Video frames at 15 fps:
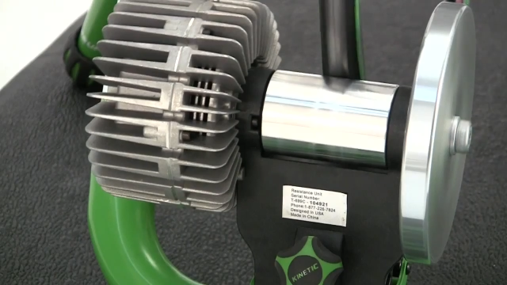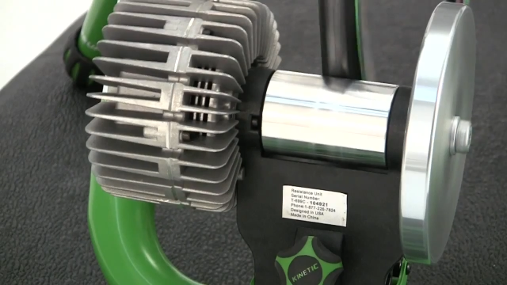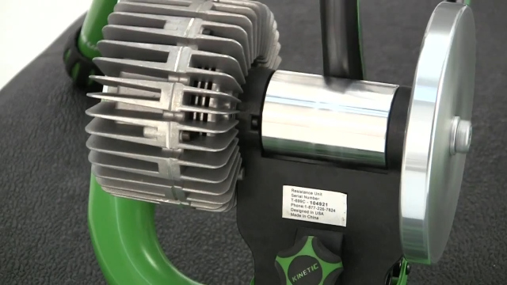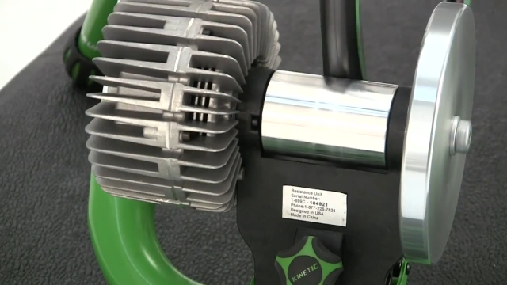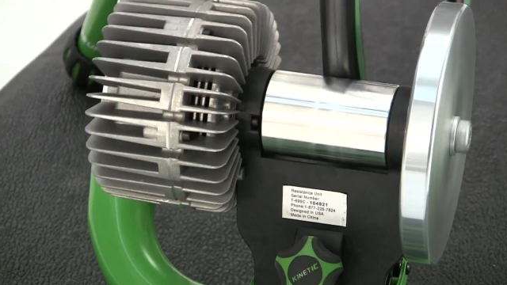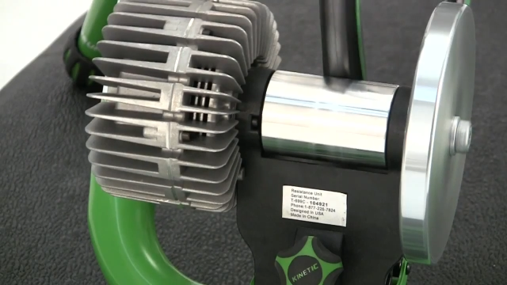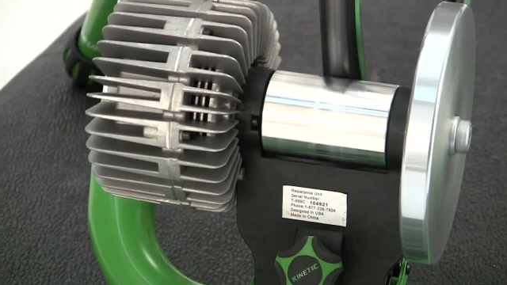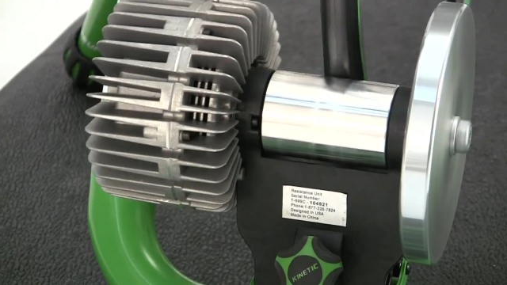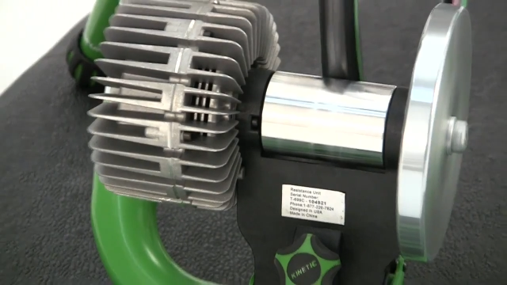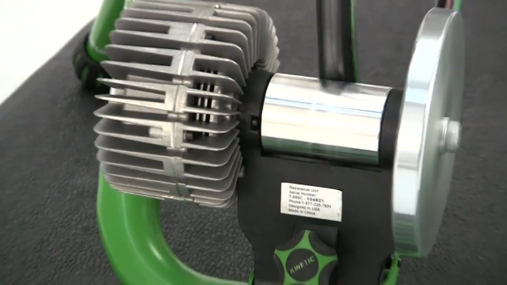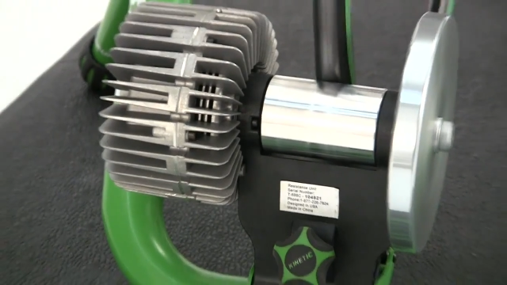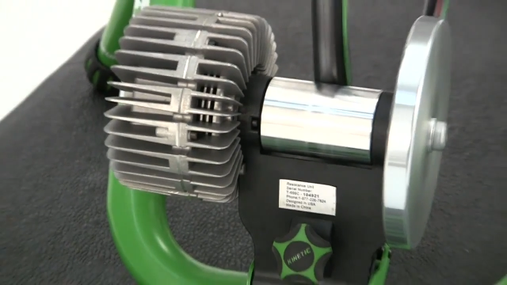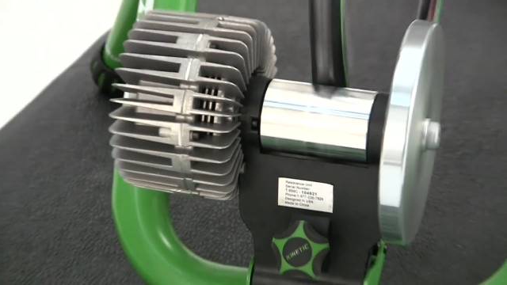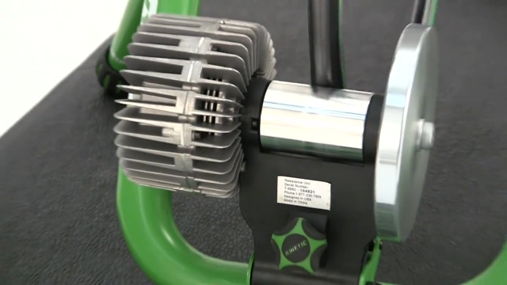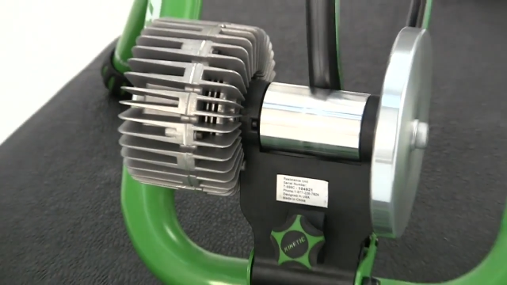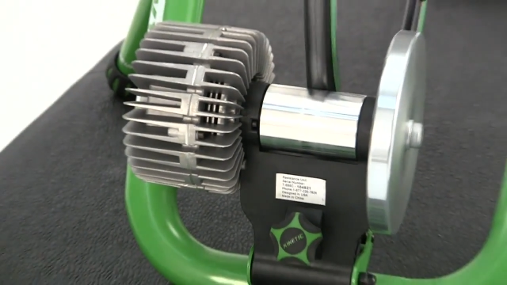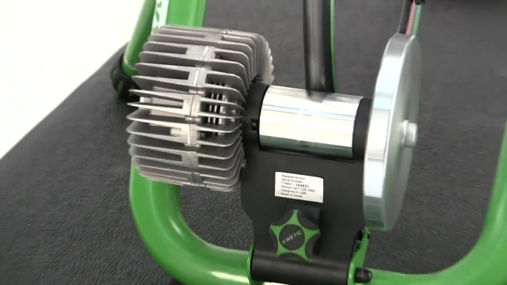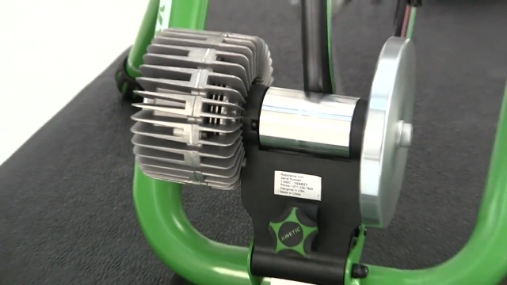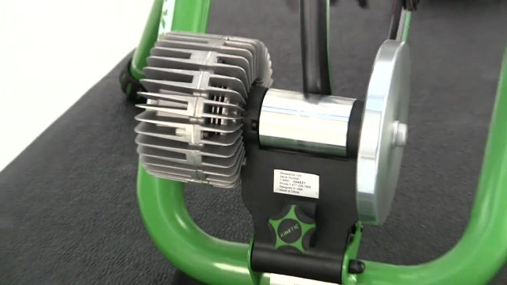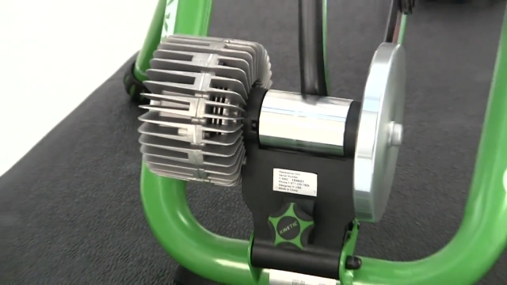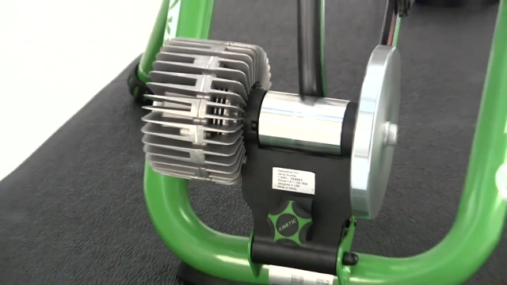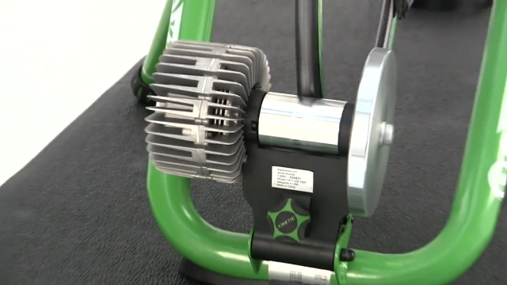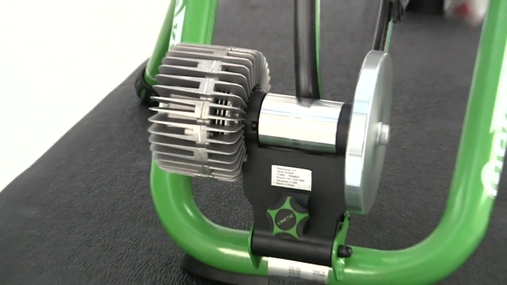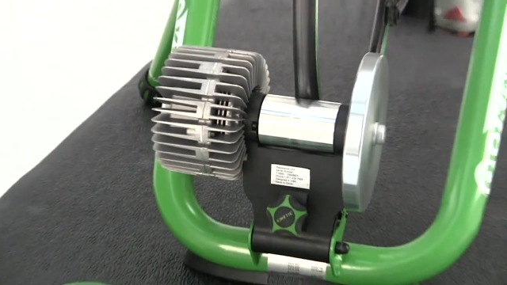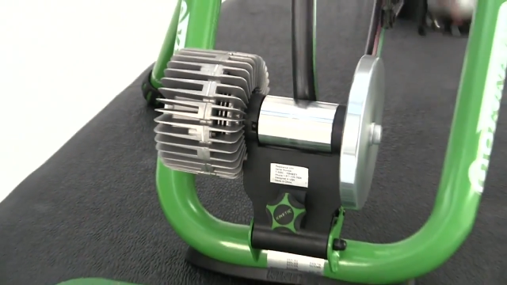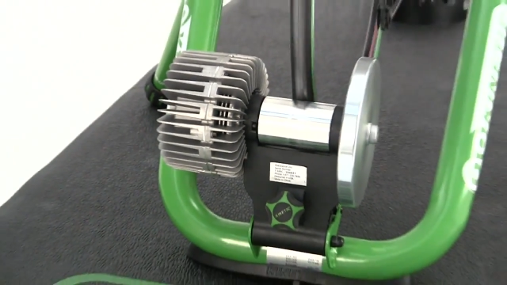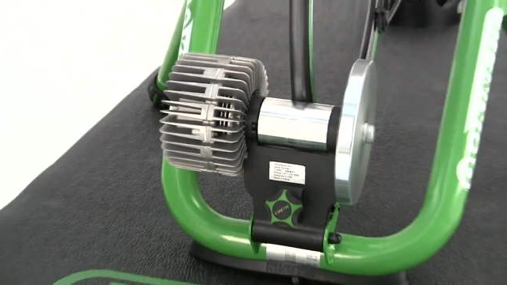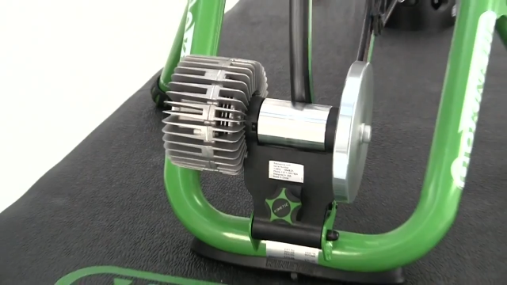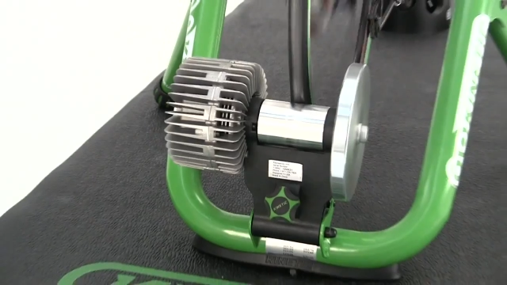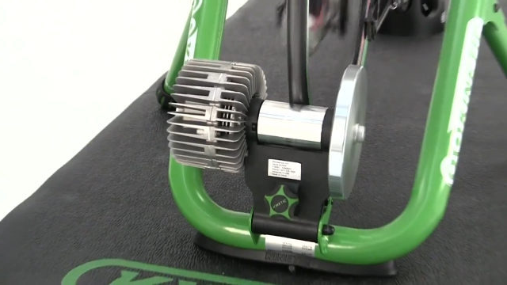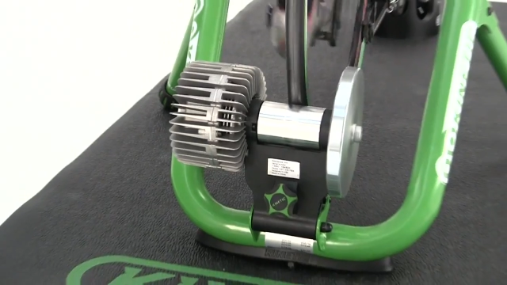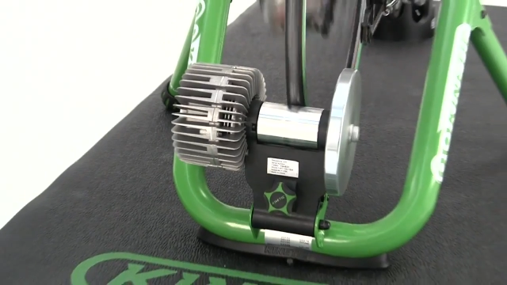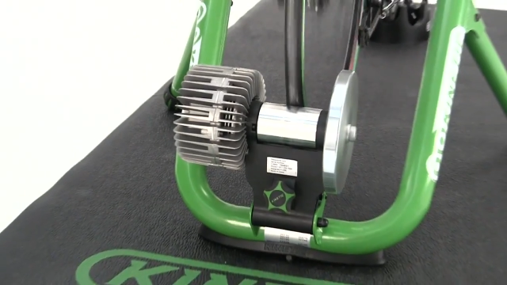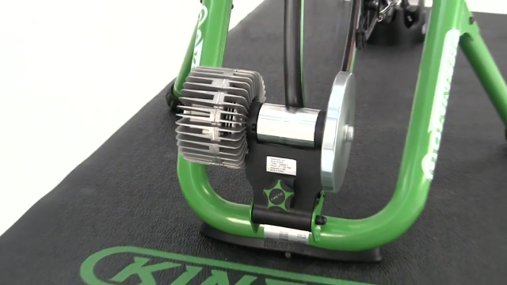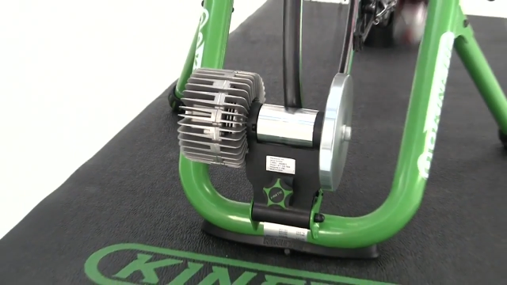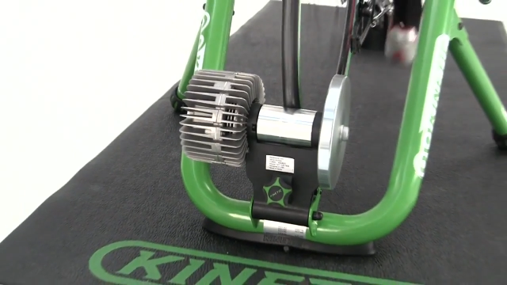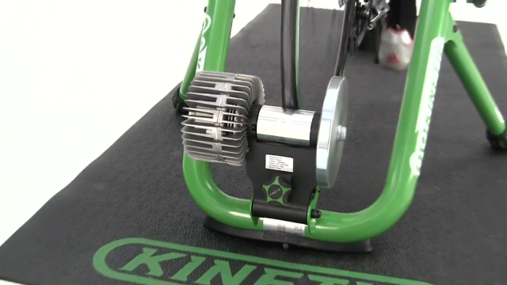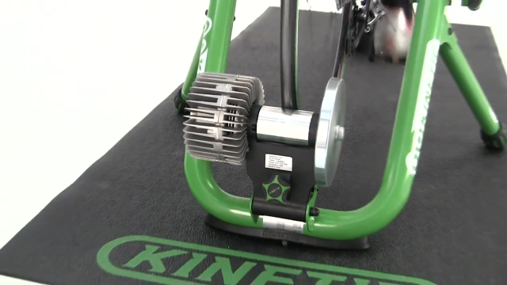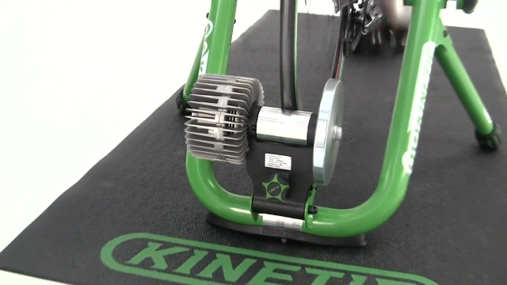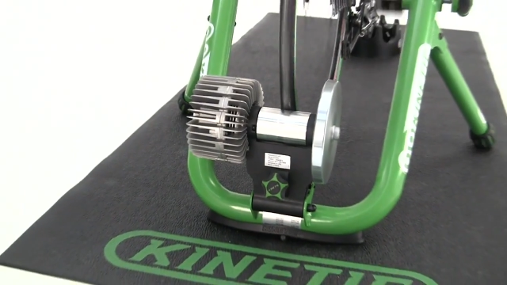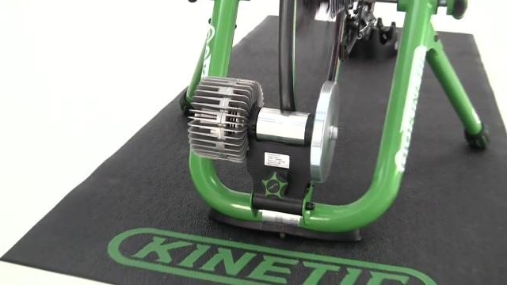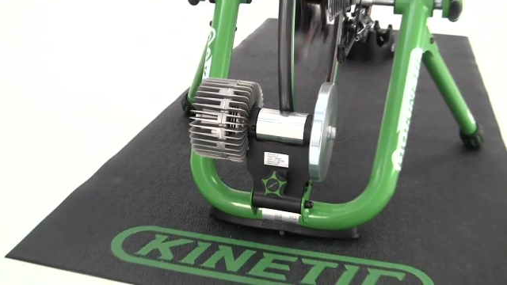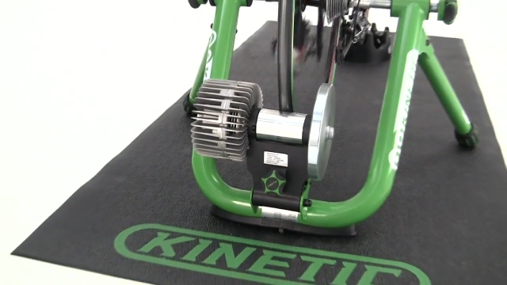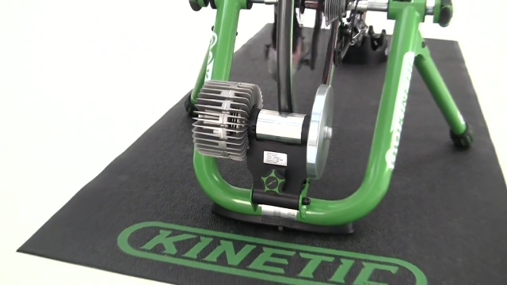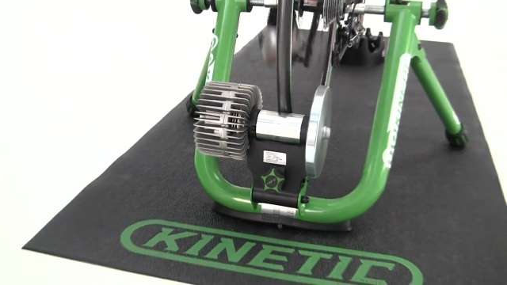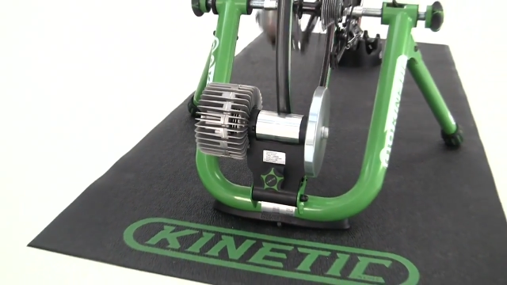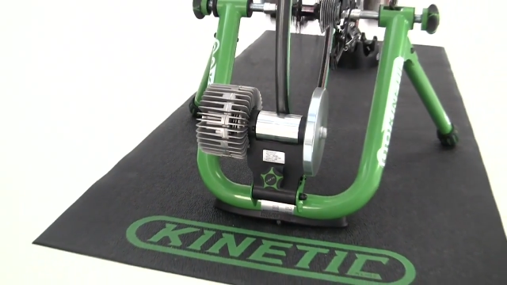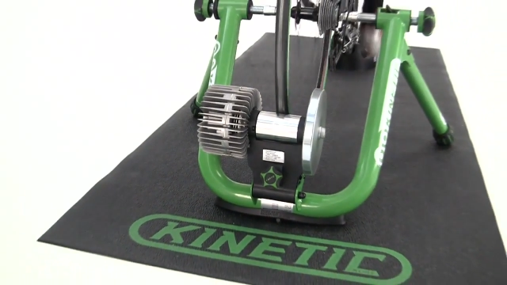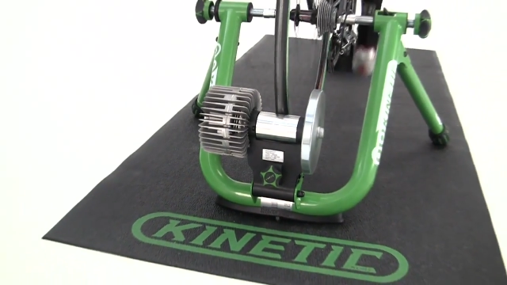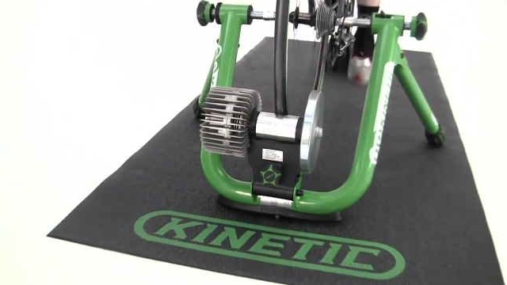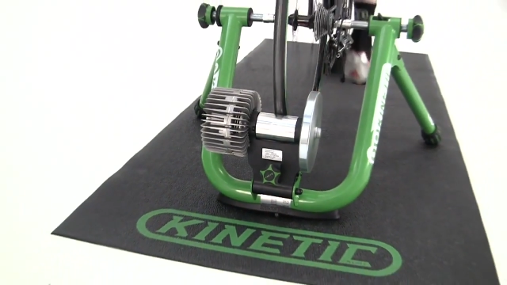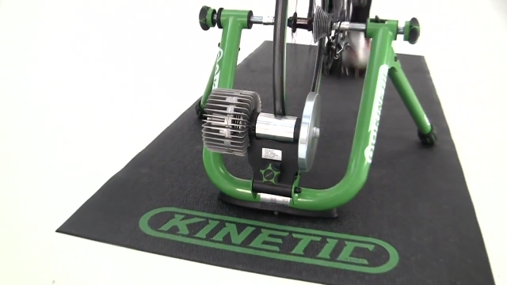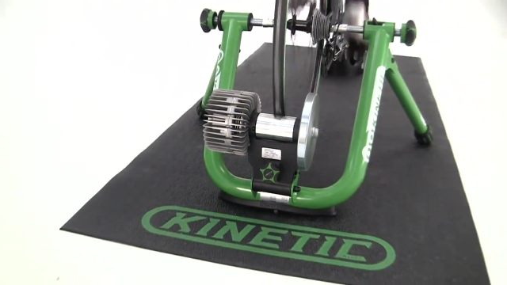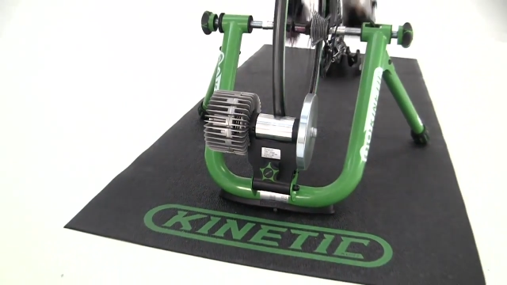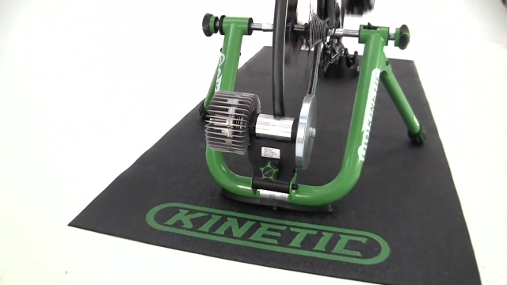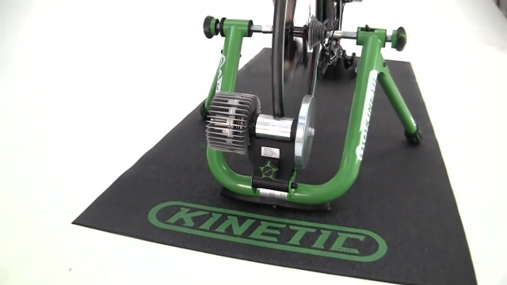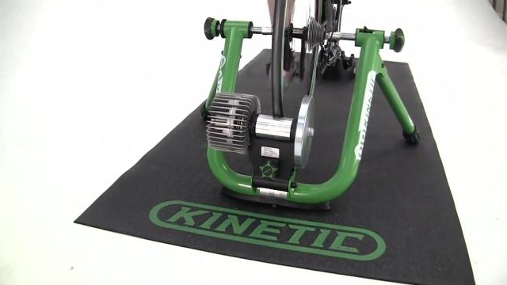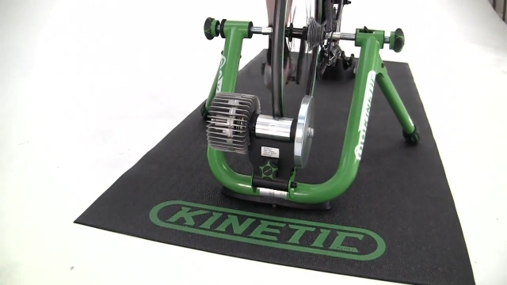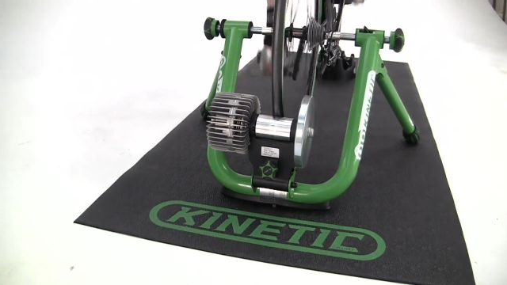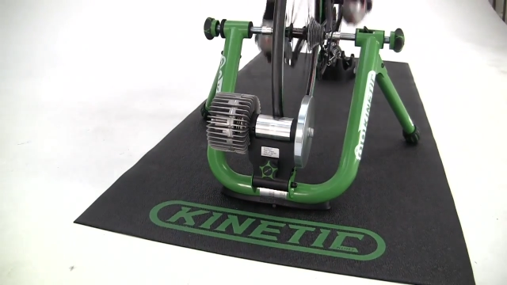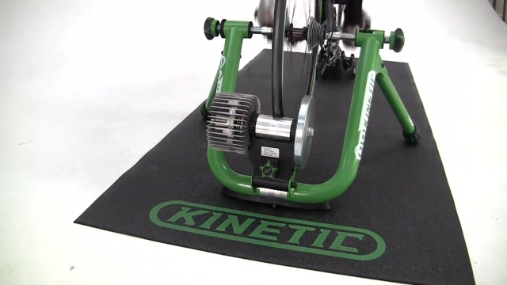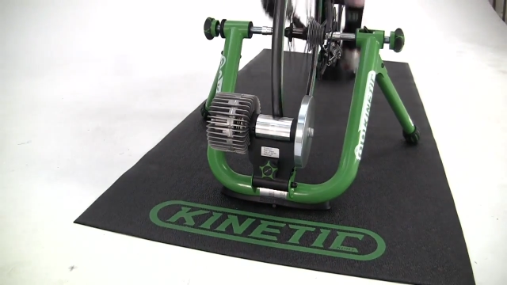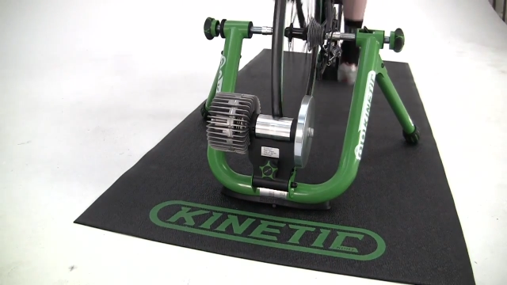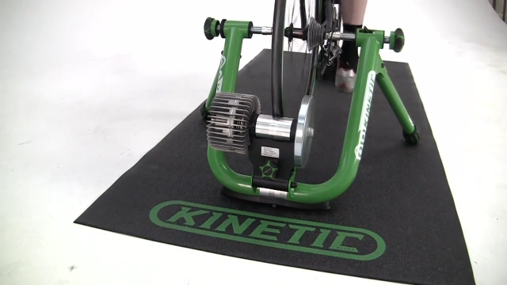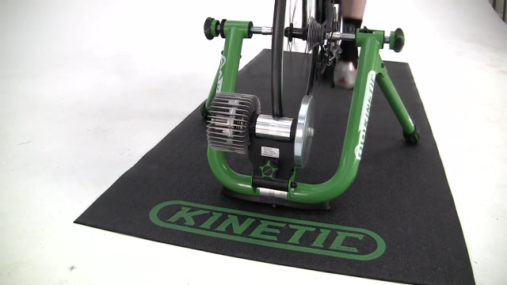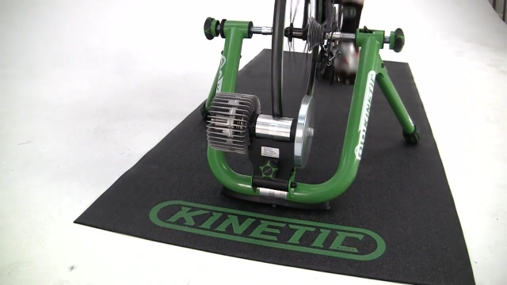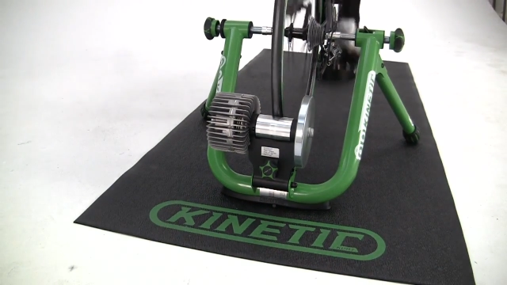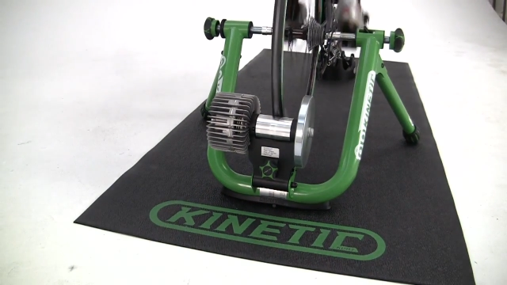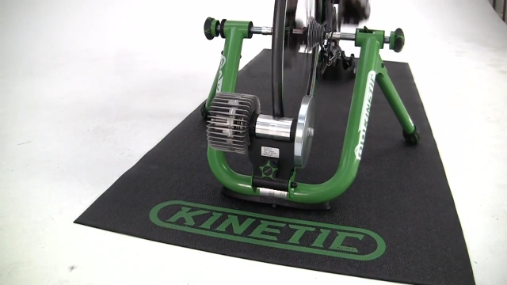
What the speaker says: [unreadable: no face in view]